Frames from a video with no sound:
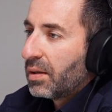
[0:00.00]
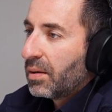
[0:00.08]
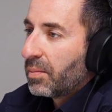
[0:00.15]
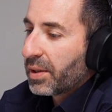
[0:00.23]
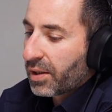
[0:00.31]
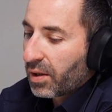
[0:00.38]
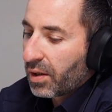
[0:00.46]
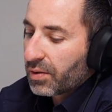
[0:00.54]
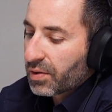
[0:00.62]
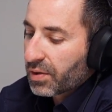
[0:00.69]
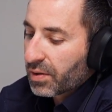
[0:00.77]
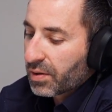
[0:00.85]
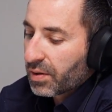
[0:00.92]

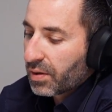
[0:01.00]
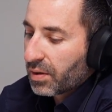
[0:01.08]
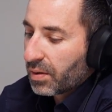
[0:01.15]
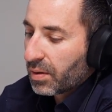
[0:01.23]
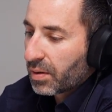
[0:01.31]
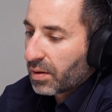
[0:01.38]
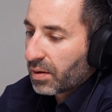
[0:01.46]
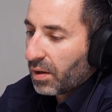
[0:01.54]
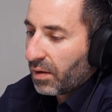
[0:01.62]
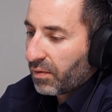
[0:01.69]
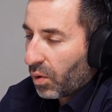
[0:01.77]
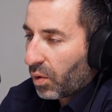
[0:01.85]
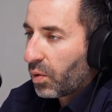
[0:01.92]
because
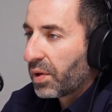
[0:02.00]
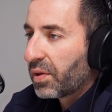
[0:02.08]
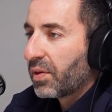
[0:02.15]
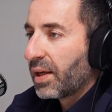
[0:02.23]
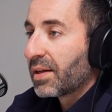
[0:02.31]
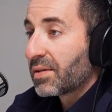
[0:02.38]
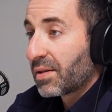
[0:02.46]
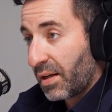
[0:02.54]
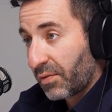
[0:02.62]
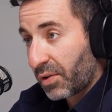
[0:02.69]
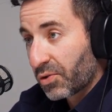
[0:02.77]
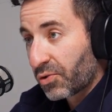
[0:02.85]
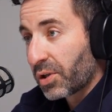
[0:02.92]
of all the things that
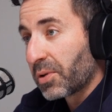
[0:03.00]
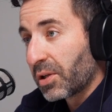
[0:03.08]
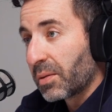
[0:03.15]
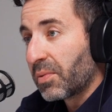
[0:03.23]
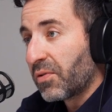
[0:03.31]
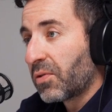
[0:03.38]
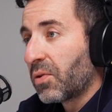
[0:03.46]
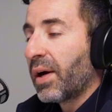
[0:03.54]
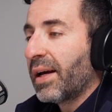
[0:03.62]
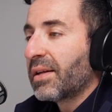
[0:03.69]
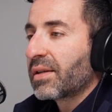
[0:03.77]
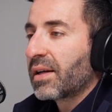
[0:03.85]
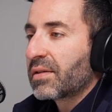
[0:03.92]
have contributed
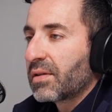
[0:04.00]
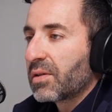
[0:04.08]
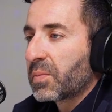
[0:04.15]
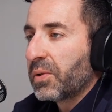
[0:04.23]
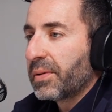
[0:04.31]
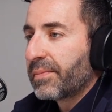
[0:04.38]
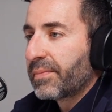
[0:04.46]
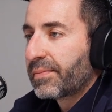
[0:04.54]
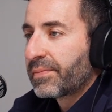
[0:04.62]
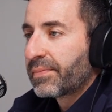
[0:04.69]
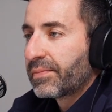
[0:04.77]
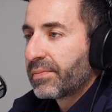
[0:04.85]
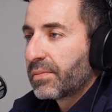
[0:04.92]
beforehand to get to this point.
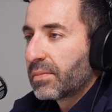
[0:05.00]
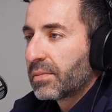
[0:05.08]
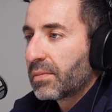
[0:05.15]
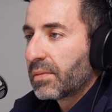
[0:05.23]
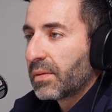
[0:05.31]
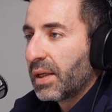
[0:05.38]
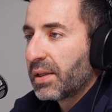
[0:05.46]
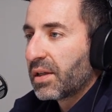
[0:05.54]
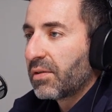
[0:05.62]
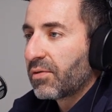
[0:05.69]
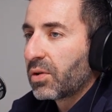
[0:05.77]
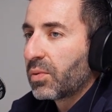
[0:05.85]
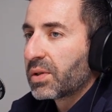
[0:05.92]
It's
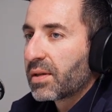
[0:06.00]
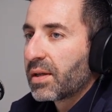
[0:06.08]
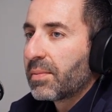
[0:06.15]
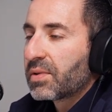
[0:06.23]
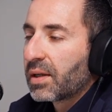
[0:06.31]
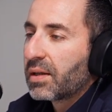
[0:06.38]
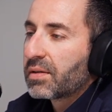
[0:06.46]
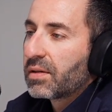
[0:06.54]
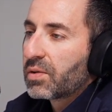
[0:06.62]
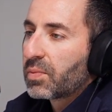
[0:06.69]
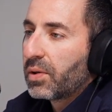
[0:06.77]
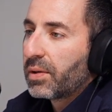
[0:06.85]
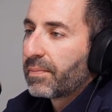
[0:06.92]
influenced them to get to
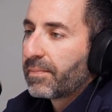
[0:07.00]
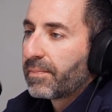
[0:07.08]
this point.